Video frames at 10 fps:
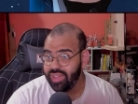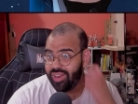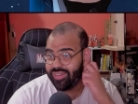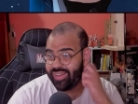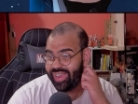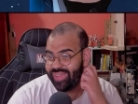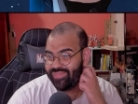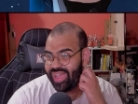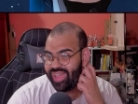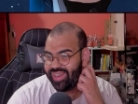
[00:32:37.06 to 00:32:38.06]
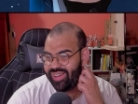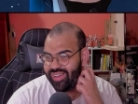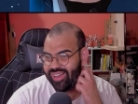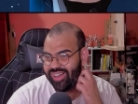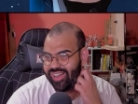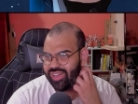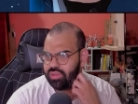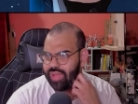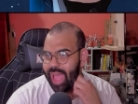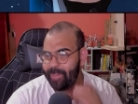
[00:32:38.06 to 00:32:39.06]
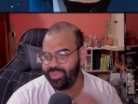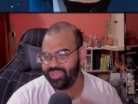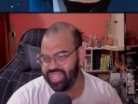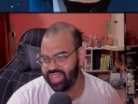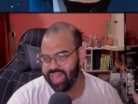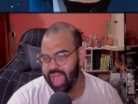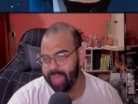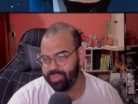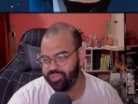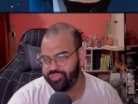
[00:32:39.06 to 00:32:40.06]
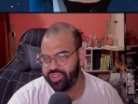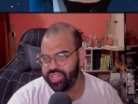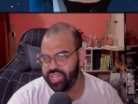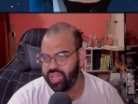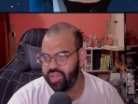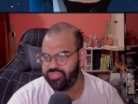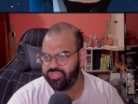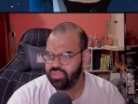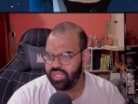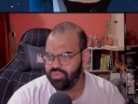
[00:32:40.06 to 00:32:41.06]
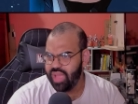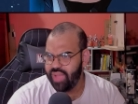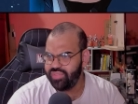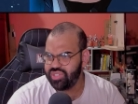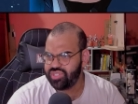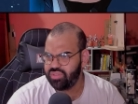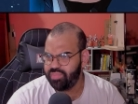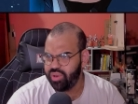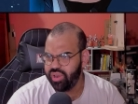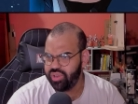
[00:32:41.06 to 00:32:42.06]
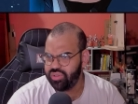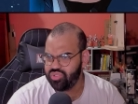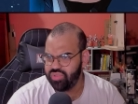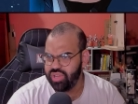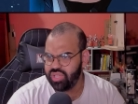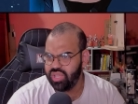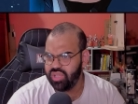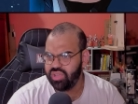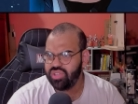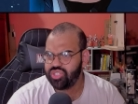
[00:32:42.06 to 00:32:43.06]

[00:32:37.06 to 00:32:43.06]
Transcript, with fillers: All right, man. Oh, Apple's eating an apple. Funny enough. Then you have this bird drinking.